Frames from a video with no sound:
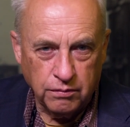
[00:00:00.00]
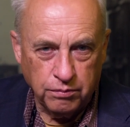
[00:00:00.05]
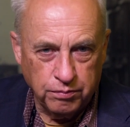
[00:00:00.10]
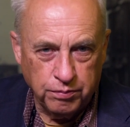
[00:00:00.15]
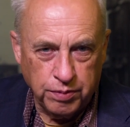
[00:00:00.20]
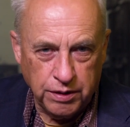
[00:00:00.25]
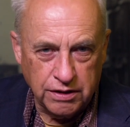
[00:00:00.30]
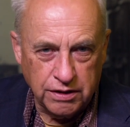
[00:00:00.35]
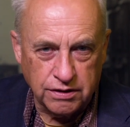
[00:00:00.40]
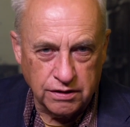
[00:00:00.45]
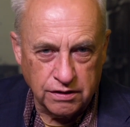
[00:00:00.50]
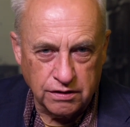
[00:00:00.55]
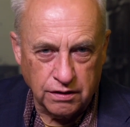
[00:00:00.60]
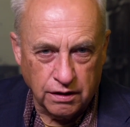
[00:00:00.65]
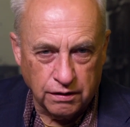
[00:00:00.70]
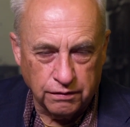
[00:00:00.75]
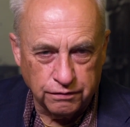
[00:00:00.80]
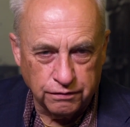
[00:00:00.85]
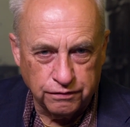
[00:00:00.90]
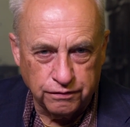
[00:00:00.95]
pieces
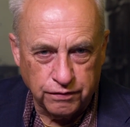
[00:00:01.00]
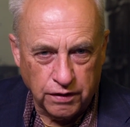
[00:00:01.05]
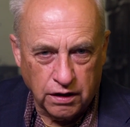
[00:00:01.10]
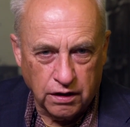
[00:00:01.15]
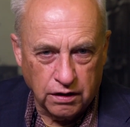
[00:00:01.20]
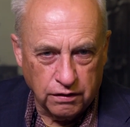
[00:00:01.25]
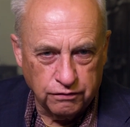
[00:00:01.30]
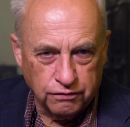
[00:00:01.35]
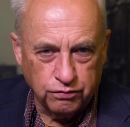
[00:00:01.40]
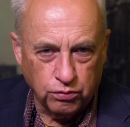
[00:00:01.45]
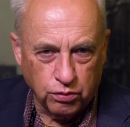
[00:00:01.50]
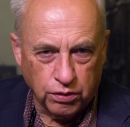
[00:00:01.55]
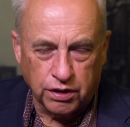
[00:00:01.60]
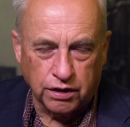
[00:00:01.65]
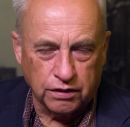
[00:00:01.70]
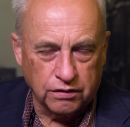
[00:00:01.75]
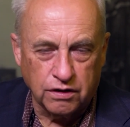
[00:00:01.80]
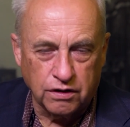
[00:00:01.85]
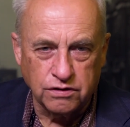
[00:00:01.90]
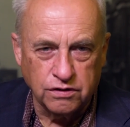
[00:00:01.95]
of
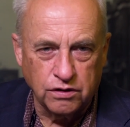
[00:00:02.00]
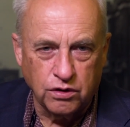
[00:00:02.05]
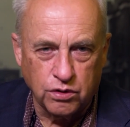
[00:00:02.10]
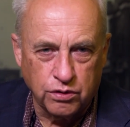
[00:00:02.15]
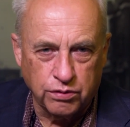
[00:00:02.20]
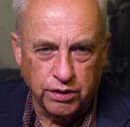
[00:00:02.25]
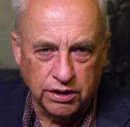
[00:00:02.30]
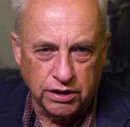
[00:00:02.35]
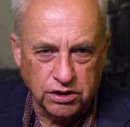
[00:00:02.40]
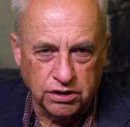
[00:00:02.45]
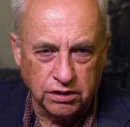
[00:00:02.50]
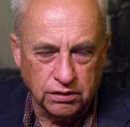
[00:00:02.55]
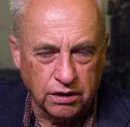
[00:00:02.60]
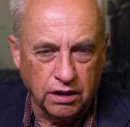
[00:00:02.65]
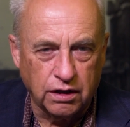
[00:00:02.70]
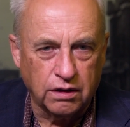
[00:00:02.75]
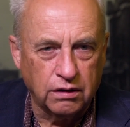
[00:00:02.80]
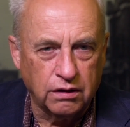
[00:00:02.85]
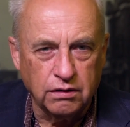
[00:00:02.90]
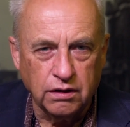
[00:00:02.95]
work. There's no question,
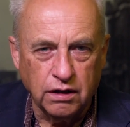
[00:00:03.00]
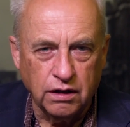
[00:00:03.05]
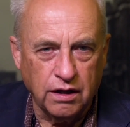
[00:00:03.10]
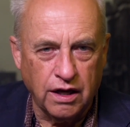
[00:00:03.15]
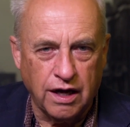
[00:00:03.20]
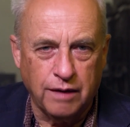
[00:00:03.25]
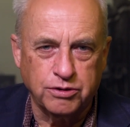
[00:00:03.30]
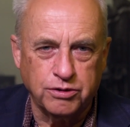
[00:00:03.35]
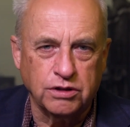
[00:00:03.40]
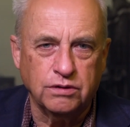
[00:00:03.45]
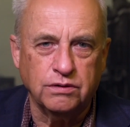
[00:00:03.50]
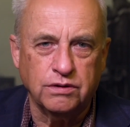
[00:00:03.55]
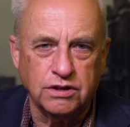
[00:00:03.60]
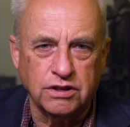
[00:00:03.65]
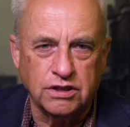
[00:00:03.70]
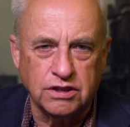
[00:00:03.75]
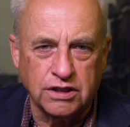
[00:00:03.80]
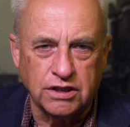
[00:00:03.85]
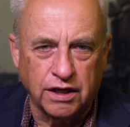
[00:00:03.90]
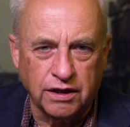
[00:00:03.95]
they're absolutely
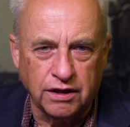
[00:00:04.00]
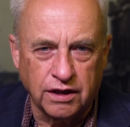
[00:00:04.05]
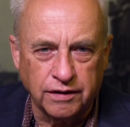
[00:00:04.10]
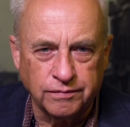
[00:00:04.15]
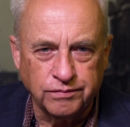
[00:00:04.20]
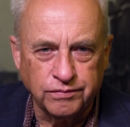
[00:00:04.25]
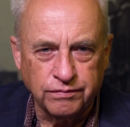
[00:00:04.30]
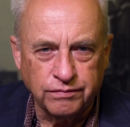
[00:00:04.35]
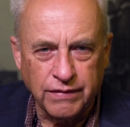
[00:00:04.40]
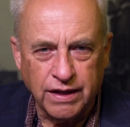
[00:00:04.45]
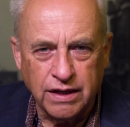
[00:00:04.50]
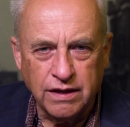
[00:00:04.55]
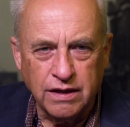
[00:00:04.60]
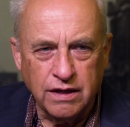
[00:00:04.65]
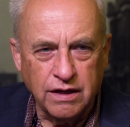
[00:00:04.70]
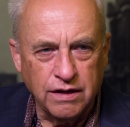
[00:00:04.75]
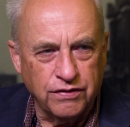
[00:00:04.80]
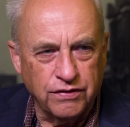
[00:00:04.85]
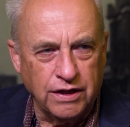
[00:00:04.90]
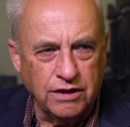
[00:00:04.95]
stunning.
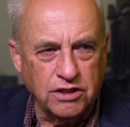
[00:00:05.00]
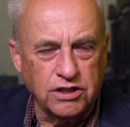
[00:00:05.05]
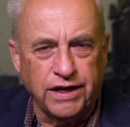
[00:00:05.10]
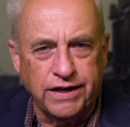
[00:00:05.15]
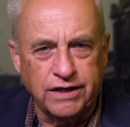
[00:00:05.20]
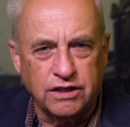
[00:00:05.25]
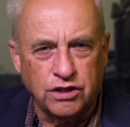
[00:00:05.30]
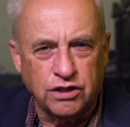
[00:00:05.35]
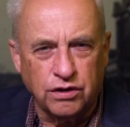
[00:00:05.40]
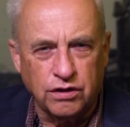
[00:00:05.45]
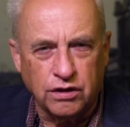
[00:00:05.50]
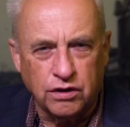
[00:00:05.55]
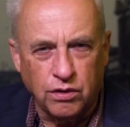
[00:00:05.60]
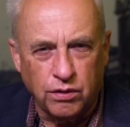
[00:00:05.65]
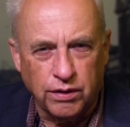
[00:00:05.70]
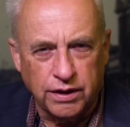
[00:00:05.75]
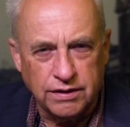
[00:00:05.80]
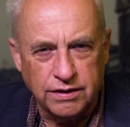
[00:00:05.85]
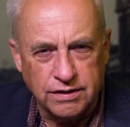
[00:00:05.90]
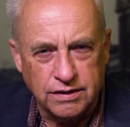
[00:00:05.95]
Things like
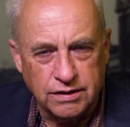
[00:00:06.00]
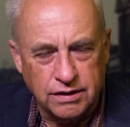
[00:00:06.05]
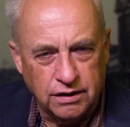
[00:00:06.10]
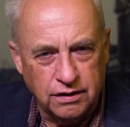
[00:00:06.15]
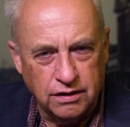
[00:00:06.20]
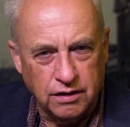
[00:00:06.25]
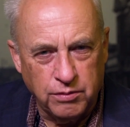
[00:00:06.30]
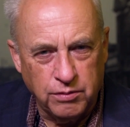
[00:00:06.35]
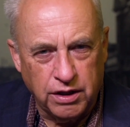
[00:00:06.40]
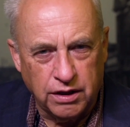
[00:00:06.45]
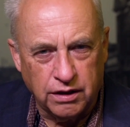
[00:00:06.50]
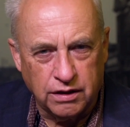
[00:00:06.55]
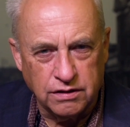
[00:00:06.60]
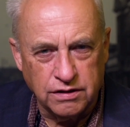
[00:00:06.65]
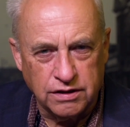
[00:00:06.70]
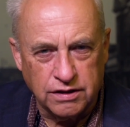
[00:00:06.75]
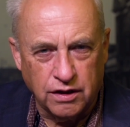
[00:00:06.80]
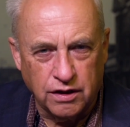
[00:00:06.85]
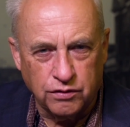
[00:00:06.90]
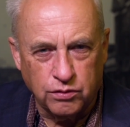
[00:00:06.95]
turquoise in the
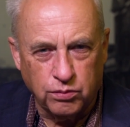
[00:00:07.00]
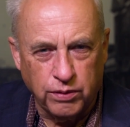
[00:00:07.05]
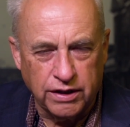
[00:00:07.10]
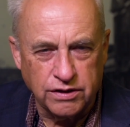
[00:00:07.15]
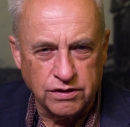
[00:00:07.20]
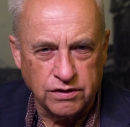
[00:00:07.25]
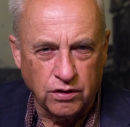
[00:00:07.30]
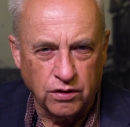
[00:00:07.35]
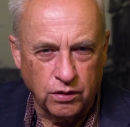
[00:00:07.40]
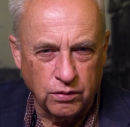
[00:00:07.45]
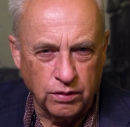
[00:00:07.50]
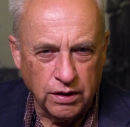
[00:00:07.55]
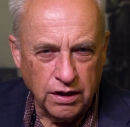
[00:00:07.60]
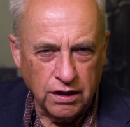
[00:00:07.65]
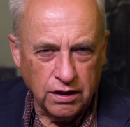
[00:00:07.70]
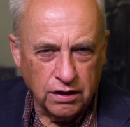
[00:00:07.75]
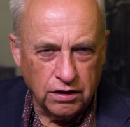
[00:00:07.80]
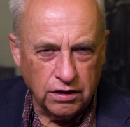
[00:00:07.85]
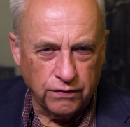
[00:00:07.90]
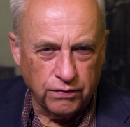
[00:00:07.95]
American Southwest, so
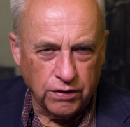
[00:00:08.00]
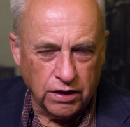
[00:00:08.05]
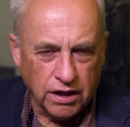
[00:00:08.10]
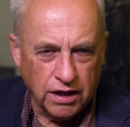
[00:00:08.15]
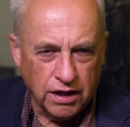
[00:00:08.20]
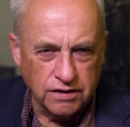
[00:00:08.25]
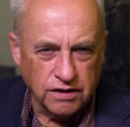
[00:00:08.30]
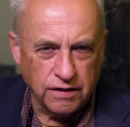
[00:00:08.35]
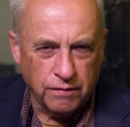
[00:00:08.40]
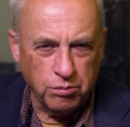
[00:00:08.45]
different kinds of